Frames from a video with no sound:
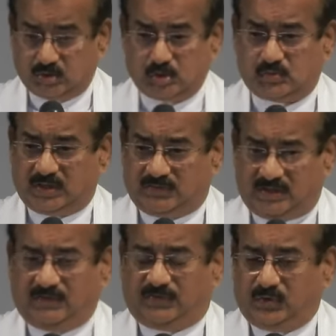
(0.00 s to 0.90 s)
Jews were
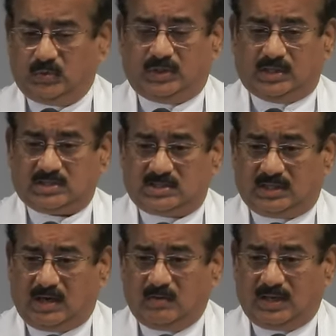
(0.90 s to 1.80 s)
very furious
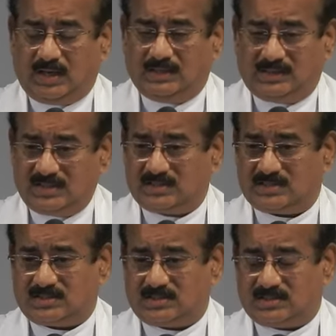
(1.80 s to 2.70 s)
that how can
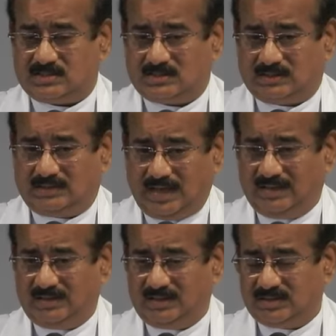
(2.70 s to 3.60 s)
this
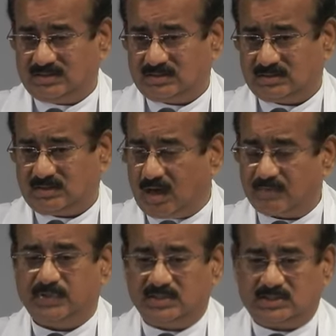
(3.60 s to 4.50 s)
Galilean
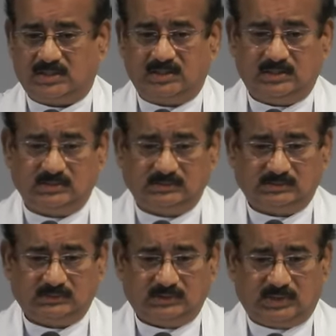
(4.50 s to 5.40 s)
carpenter
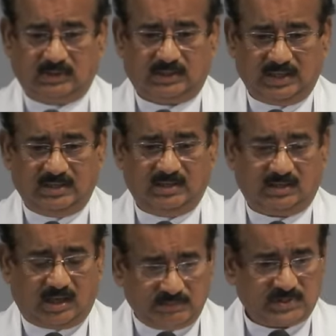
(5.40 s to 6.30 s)
and
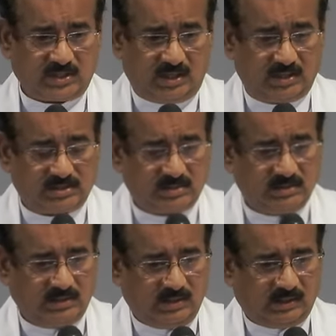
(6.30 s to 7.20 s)
Galilean upstart
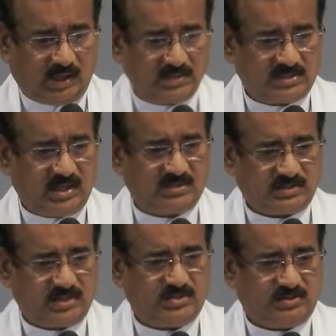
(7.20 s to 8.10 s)
can say
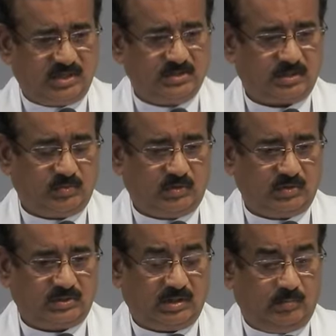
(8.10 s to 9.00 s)
such things
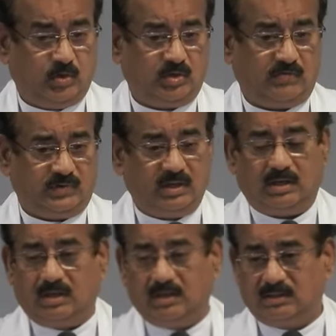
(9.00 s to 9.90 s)
about the abode of
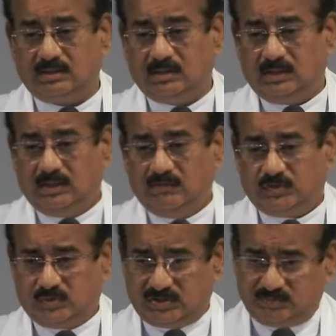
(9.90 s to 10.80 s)
God,
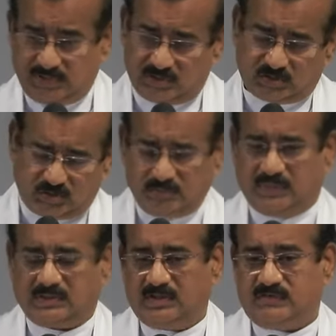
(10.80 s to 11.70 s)
which was built so
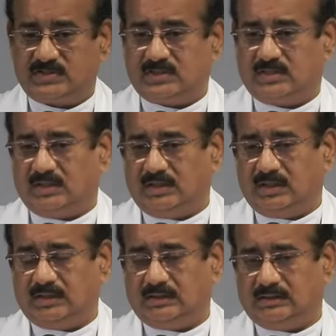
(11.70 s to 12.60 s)

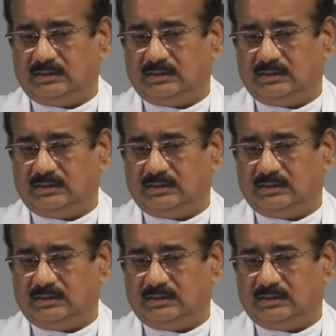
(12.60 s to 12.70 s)
magnificently.